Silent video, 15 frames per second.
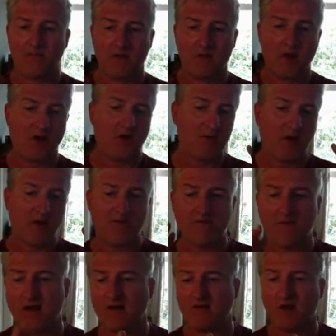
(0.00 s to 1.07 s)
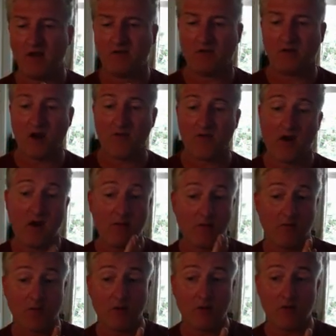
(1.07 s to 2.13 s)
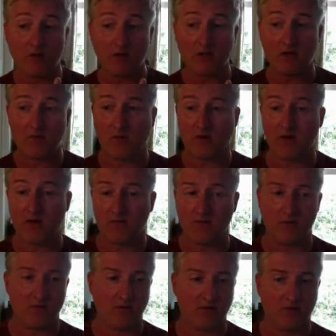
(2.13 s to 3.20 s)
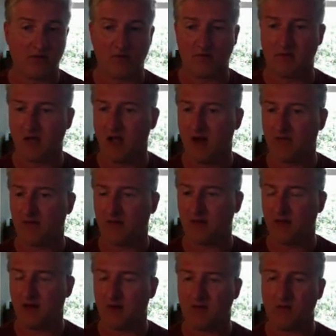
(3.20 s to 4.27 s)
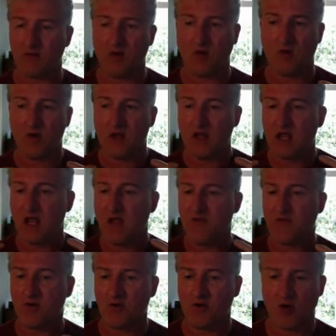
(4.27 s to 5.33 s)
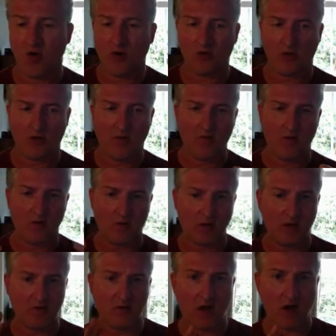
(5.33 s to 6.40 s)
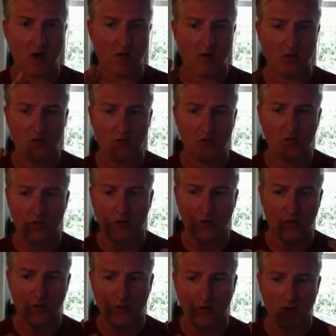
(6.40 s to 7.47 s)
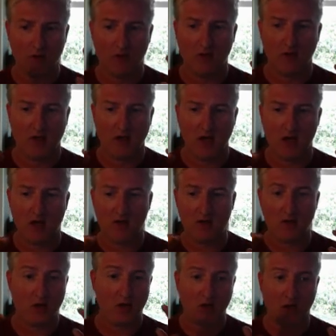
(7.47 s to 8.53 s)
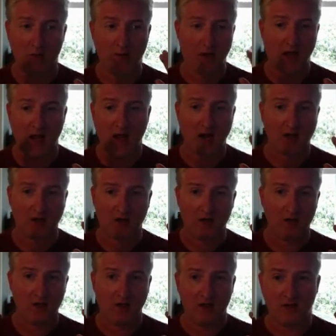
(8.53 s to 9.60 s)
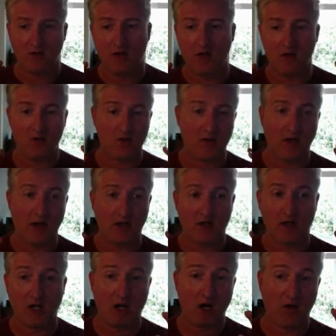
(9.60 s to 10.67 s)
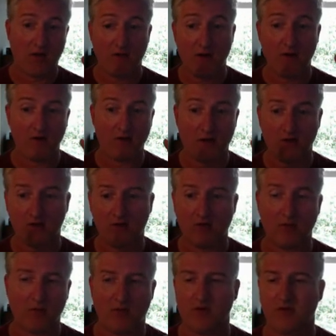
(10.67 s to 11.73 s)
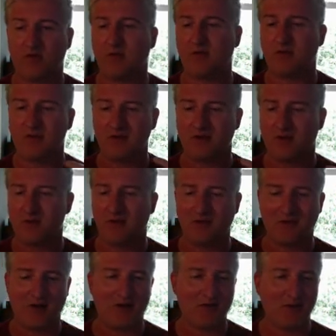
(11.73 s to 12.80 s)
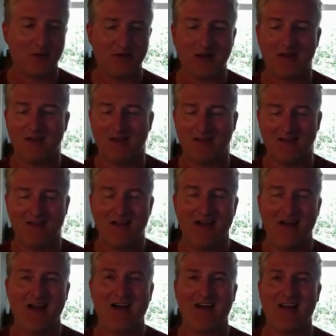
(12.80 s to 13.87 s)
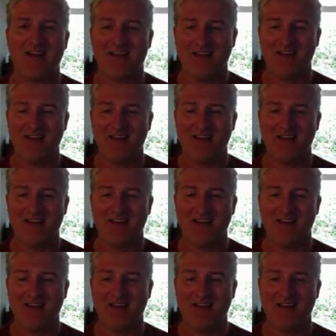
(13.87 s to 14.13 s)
here's my fantastic offer. Hey, before you leave, right? It's kind of like that. If you leave now, and you don't come back, then you're not going to get our fantastic upgrade. Something's going to be scarcity, which I